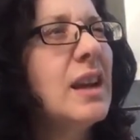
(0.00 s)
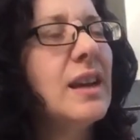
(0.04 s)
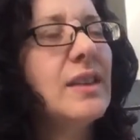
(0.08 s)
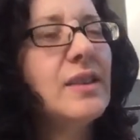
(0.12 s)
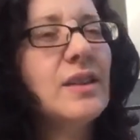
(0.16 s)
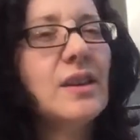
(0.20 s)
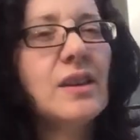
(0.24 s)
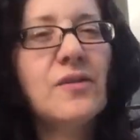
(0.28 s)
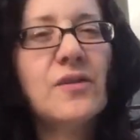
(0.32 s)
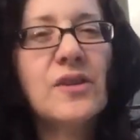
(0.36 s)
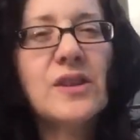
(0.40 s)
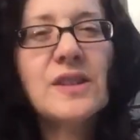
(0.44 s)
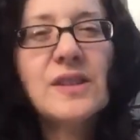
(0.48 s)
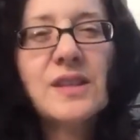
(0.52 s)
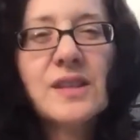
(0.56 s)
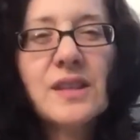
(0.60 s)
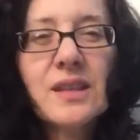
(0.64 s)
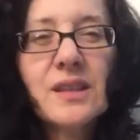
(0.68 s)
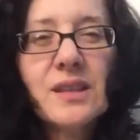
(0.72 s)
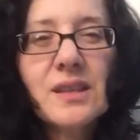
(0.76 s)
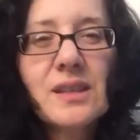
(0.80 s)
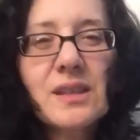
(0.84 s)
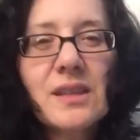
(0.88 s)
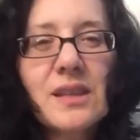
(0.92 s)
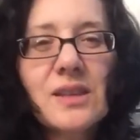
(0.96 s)
And then if it's
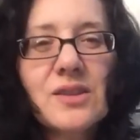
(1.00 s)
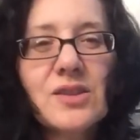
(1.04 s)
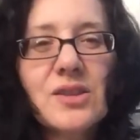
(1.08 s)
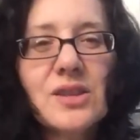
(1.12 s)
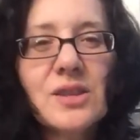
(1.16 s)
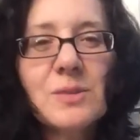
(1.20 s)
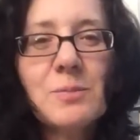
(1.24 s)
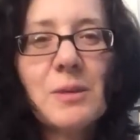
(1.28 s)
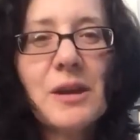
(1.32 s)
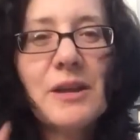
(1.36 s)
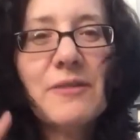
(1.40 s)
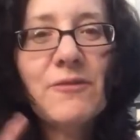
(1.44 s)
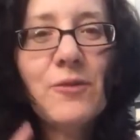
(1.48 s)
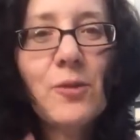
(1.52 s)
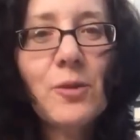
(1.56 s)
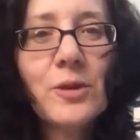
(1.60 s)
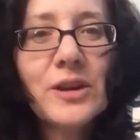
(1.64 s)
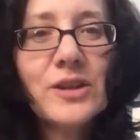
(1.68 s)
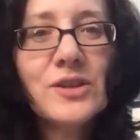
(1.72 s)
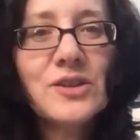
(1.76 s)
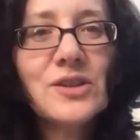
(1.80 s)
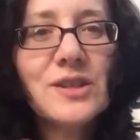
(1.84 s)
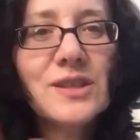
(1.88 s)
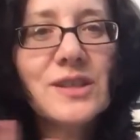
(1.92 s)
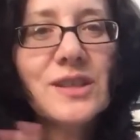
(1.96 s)
six inches by
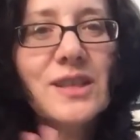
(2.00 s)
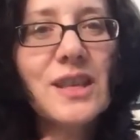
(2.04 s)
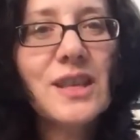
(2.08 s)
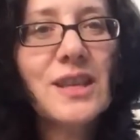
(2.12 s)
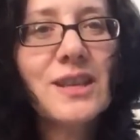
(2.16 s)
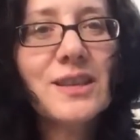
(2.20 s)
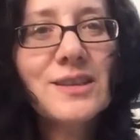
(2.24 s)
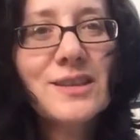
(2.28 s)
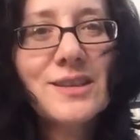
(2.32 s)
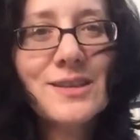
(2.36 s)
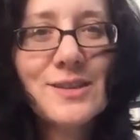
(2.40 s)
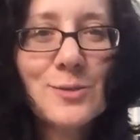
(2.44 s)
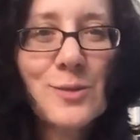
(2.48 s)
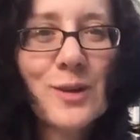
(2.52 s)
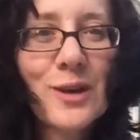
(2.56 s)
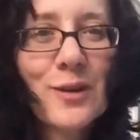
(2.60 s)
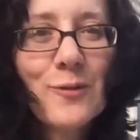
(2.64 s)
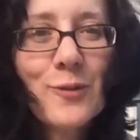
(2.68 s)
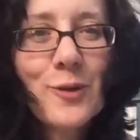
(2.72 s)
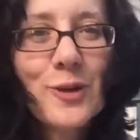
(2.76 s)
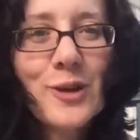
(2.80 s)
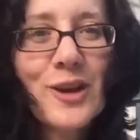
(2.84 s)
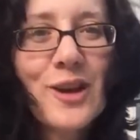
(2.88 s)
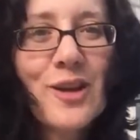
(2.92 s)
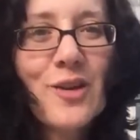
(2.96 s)
four inches, then it's a
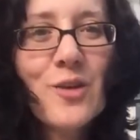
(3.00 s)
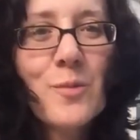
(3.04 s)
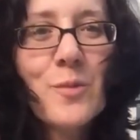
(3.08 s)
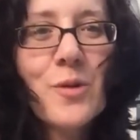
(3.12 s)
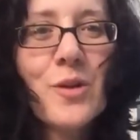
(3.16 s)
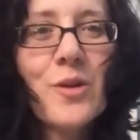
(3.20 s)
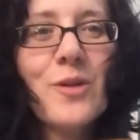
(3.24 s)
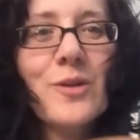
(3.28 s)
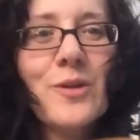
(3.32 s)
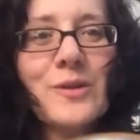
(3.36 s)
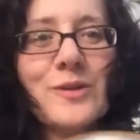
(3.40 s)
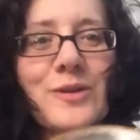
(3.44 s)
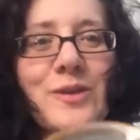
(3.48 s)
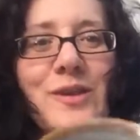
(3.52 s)
$24 bowl.